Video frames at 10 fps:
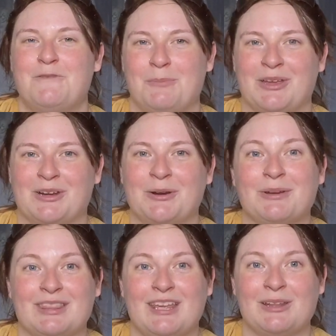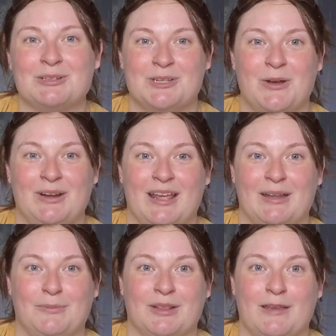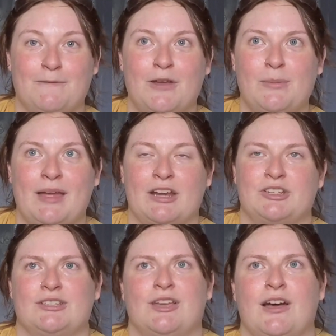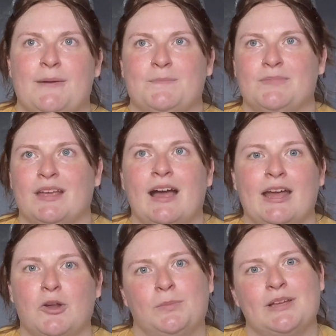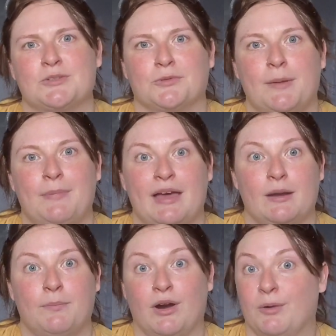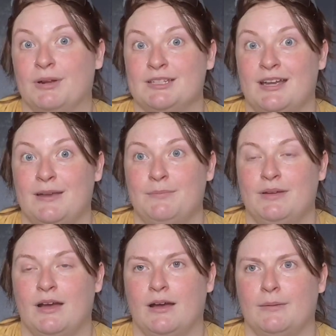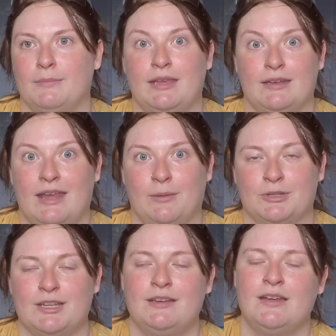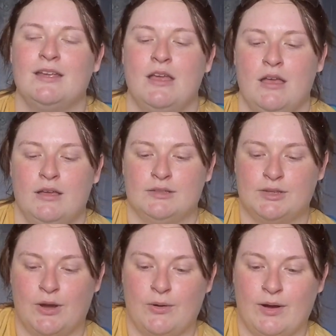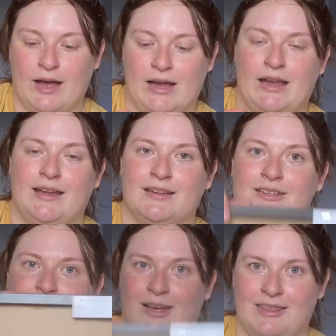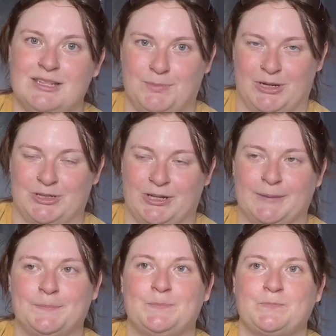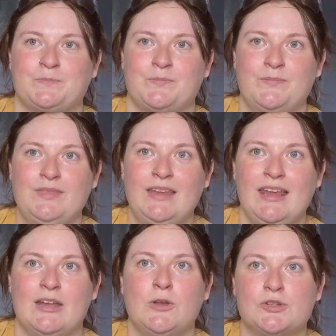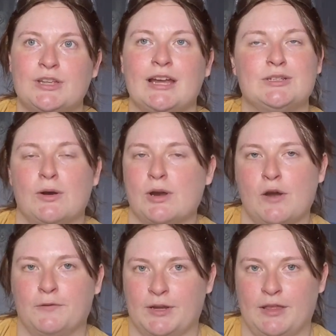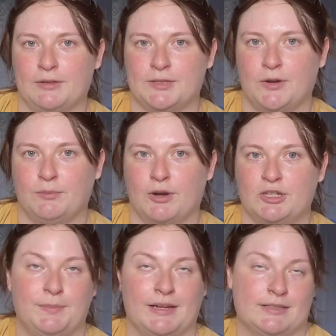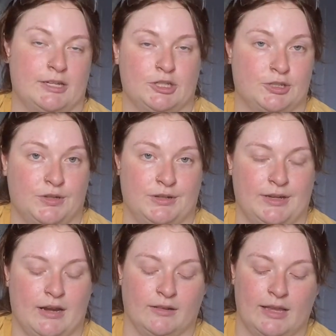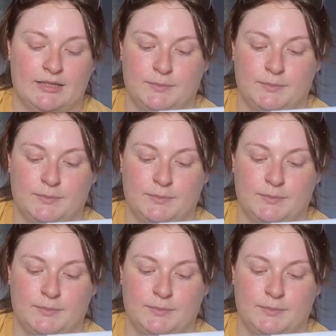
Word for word: familiar with Yellowstone and where they film. I actually saw the guy who played Rip at a bar one time um, in Hamilton. So I saw this picture and usually I don't go for Yellowstone merch because I just couldn't care less,